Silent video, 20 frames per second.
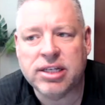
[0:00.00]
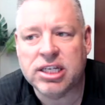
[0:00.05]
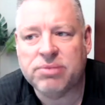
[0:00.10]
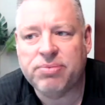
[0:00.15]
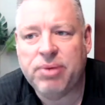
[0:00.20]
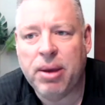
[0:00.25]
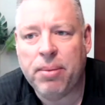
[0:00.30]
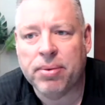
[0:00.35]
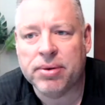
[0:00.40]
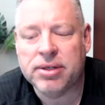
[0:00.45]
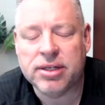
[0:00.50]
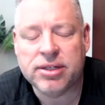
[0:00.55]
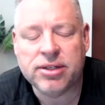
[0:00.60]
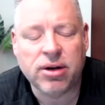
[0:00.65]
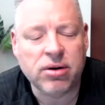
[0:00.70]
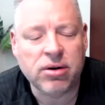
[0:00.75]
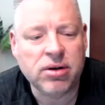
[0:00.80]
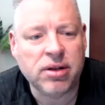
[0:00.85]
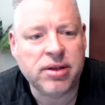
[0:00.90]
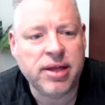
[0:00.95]
people to
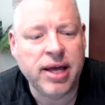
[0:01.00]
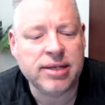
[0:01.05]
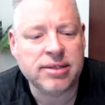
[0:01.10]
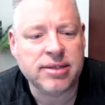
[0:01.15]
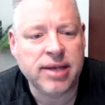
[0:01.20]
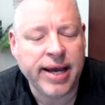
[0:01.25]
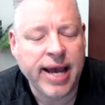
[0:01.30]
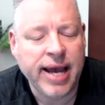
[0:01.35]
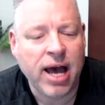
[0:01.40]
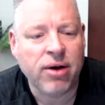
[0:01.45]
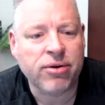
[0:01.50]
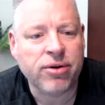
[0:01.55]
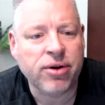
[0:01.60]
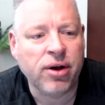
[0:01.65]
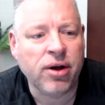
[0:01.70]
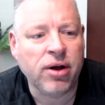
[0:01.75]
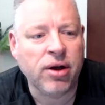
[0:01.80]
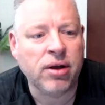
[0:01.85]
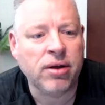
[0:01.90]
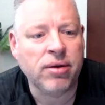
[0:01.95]
turn to things like
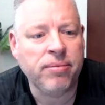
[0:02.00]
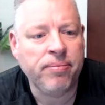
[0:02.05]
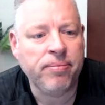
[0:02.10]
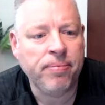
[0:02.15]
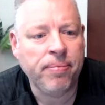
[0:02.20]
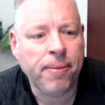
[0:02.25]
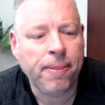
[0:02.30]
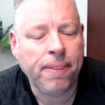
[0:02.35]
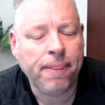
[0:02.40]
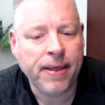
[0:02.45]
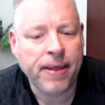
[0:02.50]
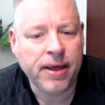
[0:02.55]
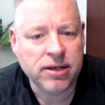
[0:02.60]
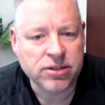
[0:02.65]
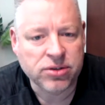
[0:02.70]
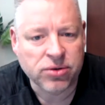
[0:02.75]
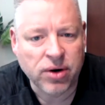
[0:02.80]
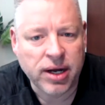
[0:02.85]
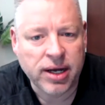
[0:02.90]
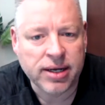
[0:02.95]
alcohol and
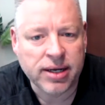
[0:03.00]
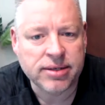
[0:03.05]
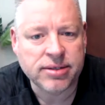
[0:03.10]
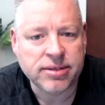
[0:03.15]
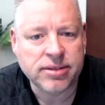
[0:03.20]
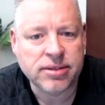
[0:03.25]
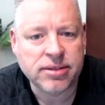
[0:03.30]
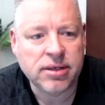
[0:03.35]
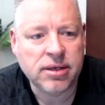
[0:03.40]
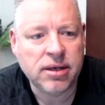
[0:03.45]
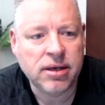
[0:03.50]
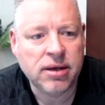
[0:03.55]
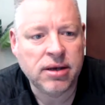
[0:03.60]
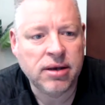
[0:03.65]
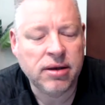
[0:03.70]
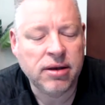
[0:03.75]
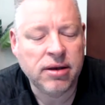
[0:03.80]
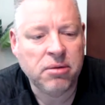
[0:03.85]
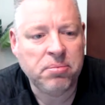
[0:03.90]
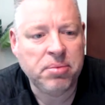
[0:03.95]
drugs,
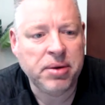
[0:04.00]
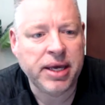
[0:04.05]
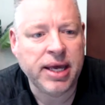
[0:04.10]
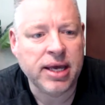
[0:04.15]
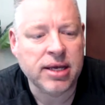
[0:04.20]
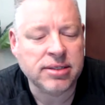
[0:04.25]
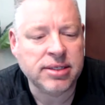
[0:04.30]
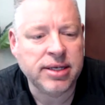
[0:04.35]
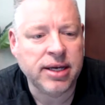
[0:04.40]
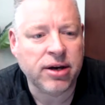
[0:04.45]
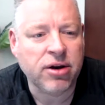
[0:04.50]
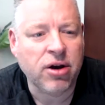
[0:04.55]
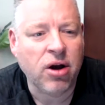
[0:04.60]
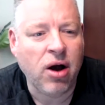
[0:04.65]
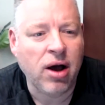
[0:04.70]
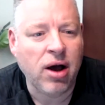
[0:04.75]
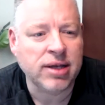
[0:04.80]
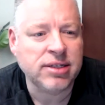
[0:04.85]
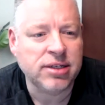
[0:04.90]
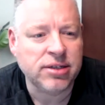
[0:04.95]
because it
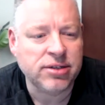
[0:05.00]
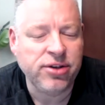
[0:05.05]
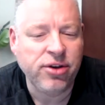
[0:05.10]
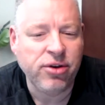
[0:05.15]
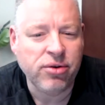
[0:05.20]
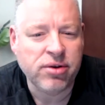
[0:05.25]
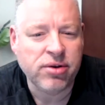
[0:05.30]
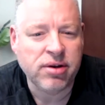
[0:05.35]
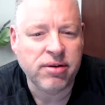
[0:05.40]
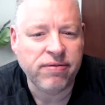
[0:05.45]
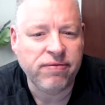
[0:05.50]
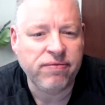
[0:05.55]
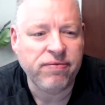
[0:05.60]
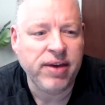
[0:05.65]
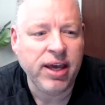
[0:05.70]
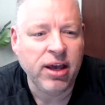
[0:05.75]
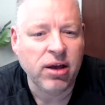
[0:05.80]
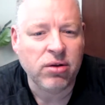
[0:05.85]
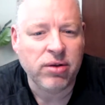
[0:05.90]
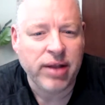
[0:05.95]
causes you to
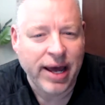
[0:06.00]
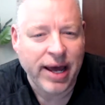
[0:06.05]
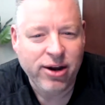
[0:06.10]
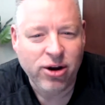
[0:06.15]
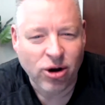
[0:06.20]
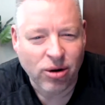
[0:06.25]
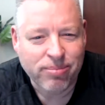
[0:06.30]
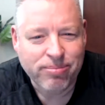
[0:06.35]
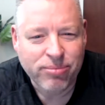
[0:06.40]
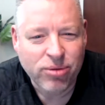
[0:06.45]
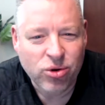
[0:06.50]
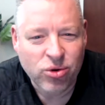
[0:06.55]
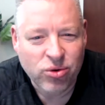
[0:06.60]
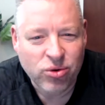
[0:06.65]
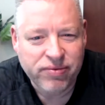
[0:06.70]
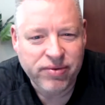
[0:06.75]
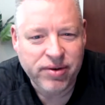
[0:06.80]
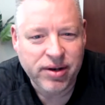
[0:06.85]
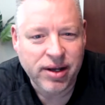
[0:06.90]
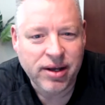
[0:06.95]
feel like you're moved.